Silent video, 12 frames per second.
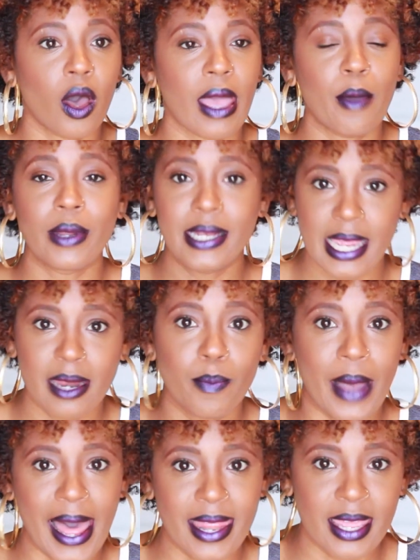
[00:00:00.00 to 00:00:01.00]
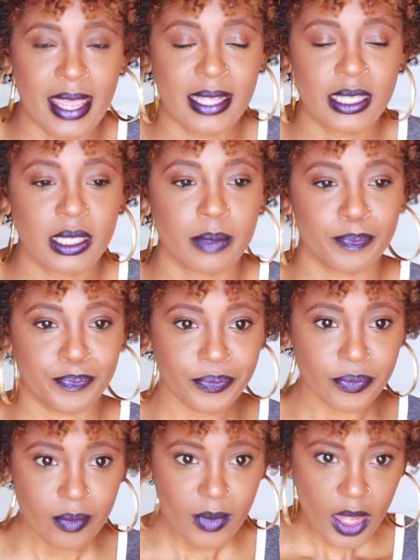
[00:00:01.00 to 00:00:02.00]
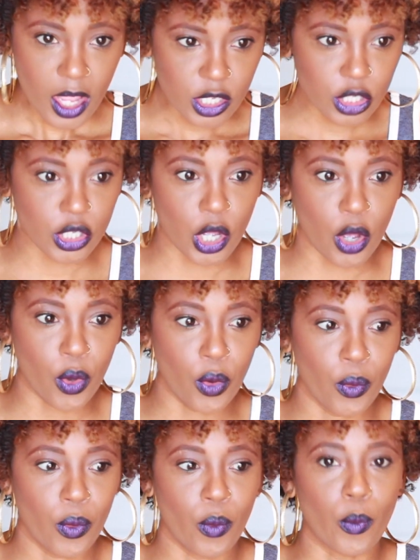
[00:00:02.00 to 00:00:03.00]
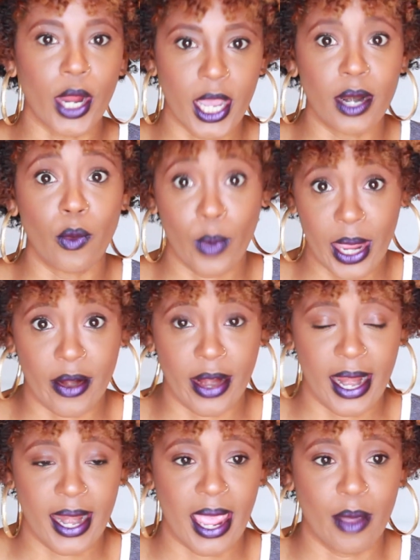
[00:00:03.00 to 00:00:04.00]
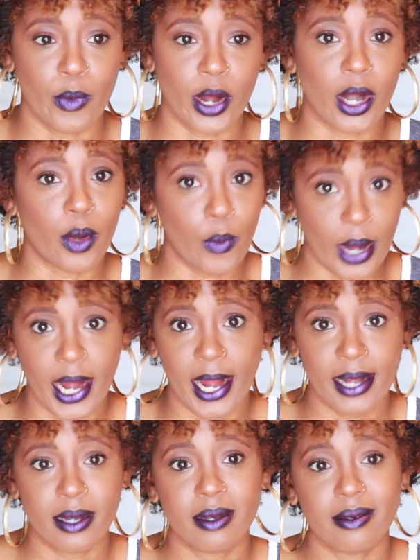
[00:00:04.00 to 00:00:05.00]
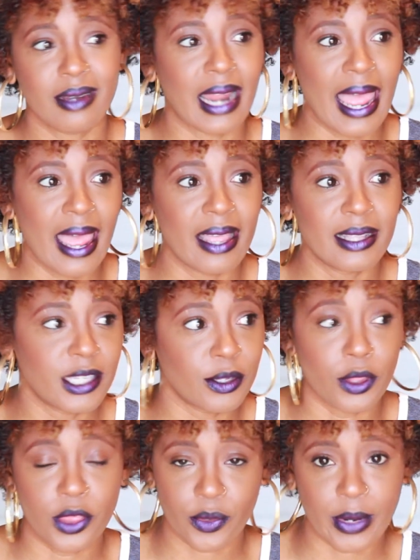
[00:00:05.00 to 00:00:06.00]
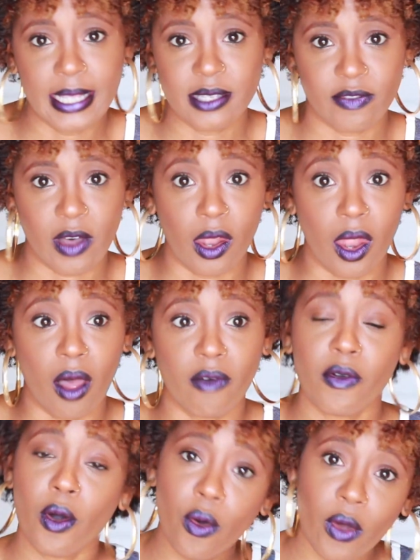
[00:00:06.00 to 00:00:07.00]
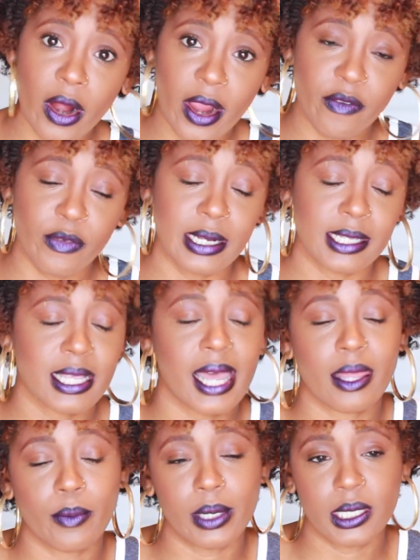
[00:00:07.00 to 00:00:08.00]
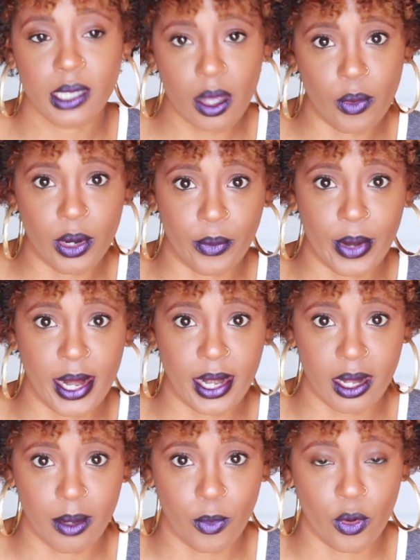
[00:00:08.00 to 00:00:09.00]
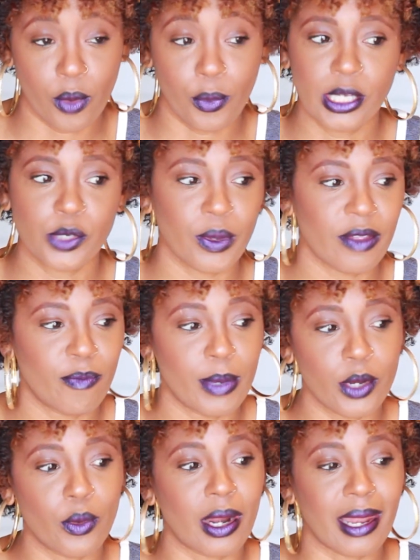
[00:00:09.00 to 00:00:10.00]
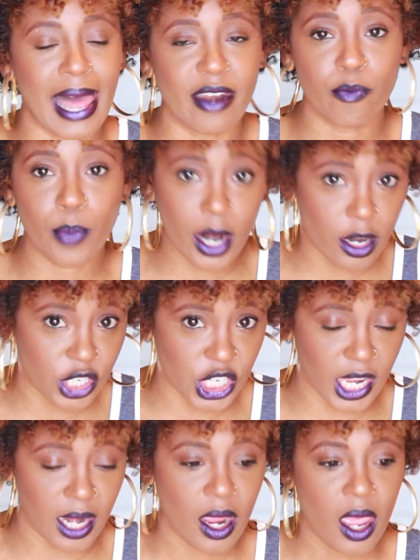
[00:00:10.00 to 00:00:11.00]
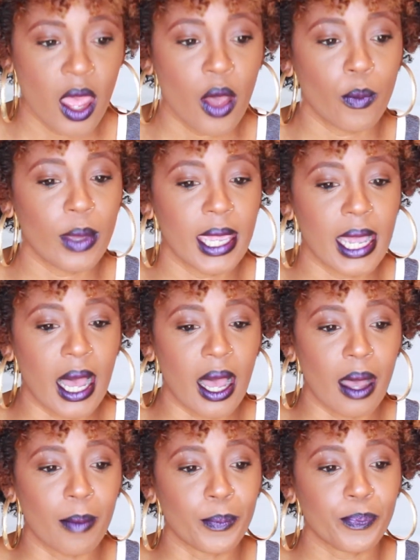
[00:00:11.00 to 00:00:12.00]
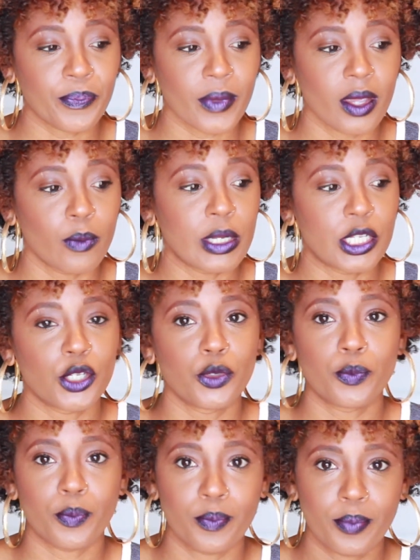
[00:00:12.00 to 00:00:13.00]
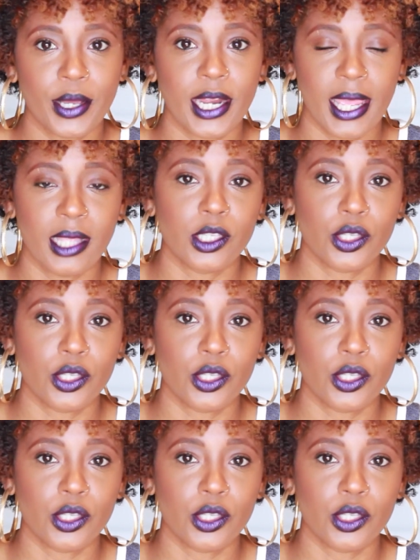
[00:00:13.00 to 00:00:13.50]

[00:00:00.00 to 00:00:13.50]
okay, we did buy this, so we're gonna wear it, and we're gonna wear it until the threads fall off. Or if we decide that we don't want to wear it anymore, which we've been doing a lot of purging, we do put it